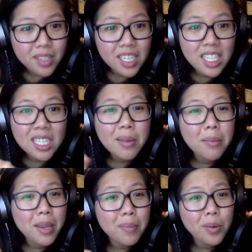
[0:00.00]
is going to
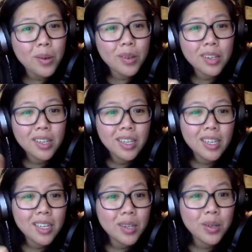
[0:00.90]
be people
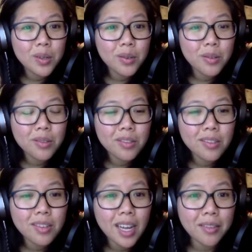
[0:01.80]
who
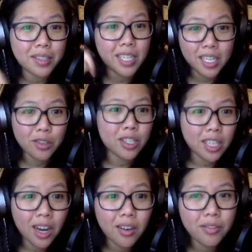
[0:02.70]
have seen your
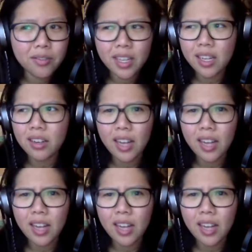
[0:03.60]
stuff. They